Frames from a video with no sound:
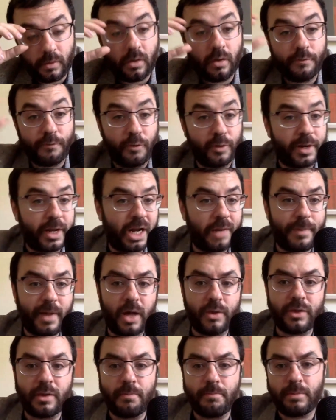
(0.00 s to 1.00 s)
Forget
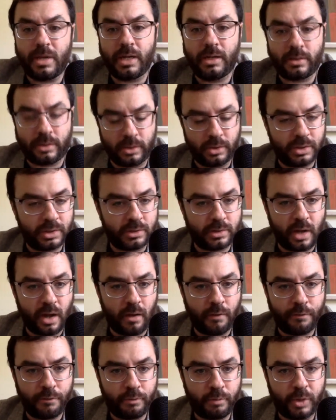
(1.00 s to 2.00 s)
about the Me Too
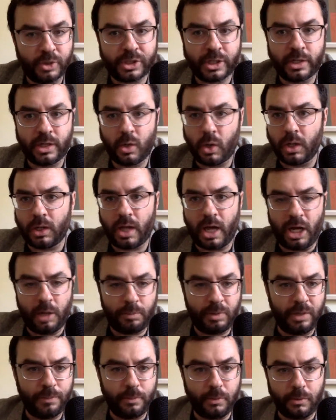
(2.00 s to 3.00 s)
stuff, which I know a lot of
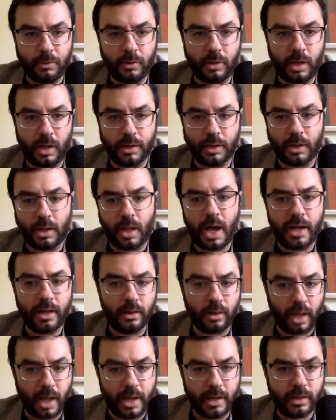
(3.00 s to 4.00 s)
people
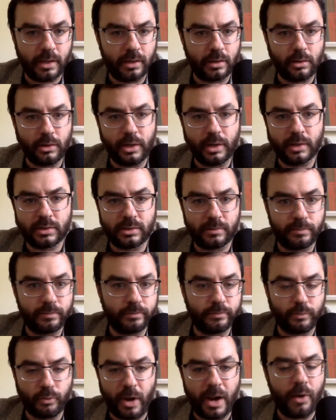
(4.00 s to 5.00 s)
online like, including
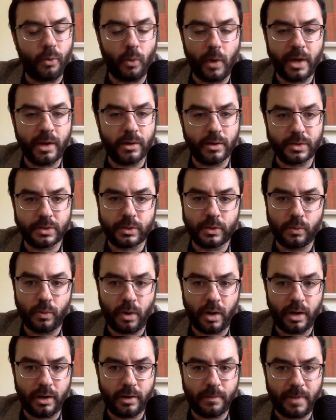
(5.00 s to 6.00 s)
some right wingers who
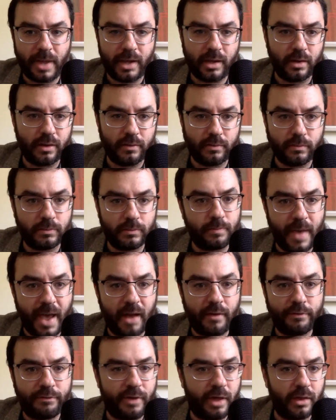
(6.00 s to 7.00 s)
wanted to make a
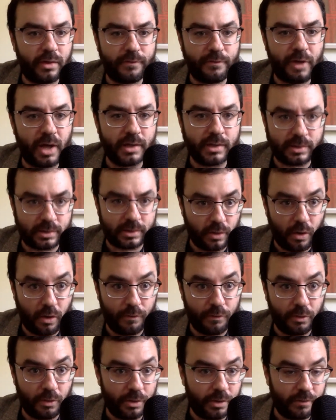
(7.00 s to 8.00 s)
bad faith fuss
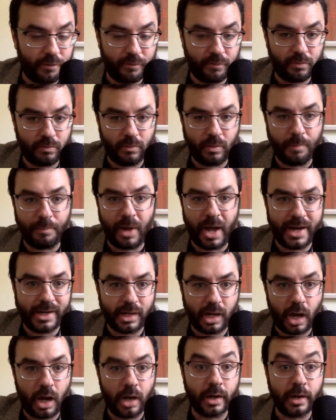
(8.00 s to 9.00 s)
over the Biden
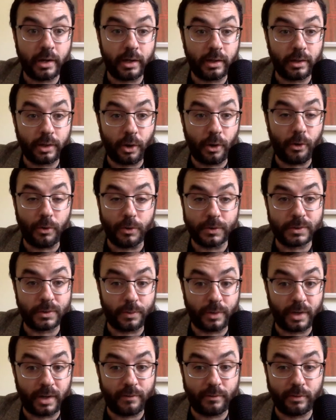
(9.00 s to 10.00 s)
hugging girls or
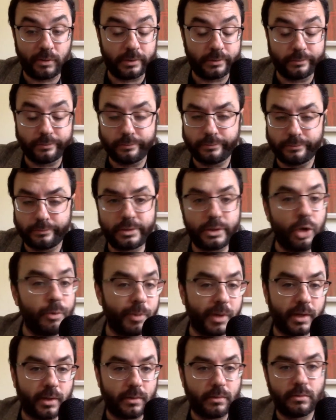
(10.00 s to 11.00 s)
whatever.
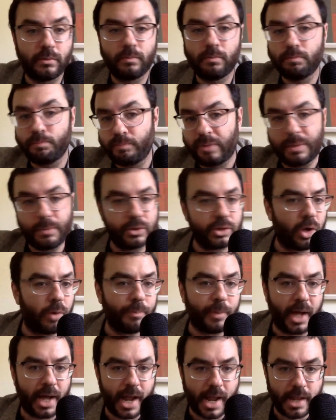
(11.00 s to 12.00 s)
Stupid. People don't
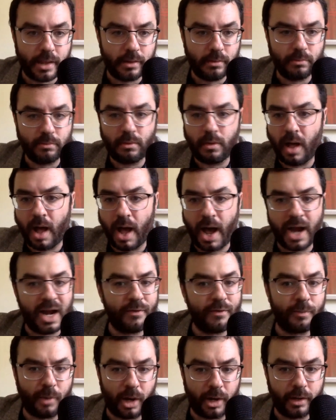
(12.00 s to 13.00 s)
buy it. I
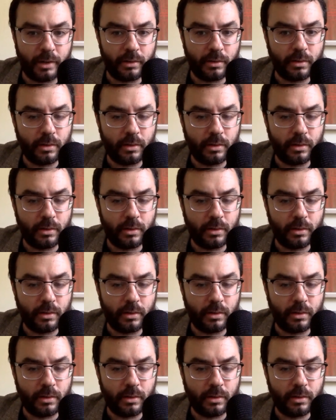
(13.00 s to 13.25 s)
never bought it.